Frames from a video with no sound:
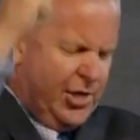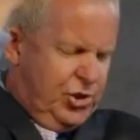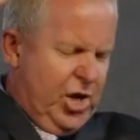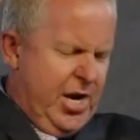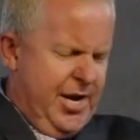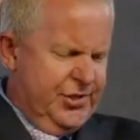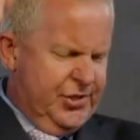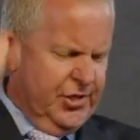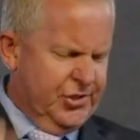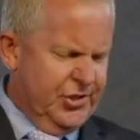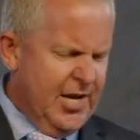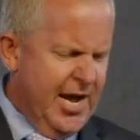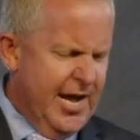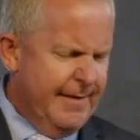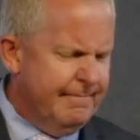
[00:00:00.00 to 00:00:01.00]
in Jesus'
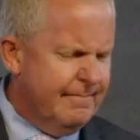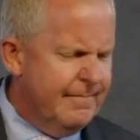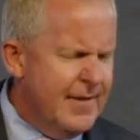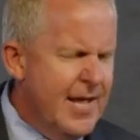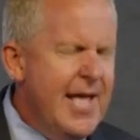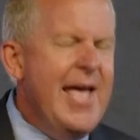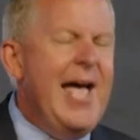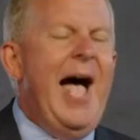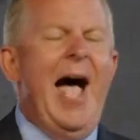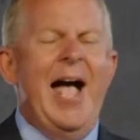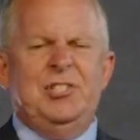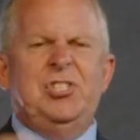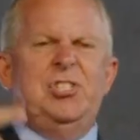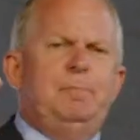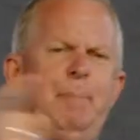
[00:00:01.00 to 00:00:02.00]
name.
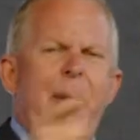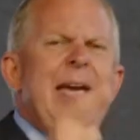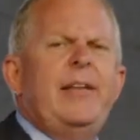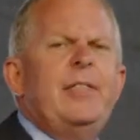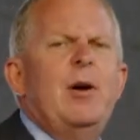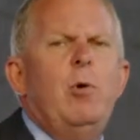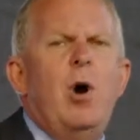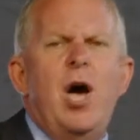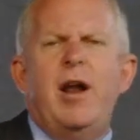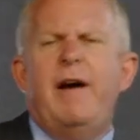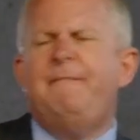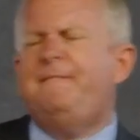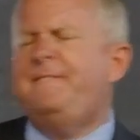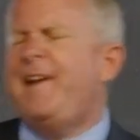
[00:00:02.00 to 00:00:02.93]
I speak the word of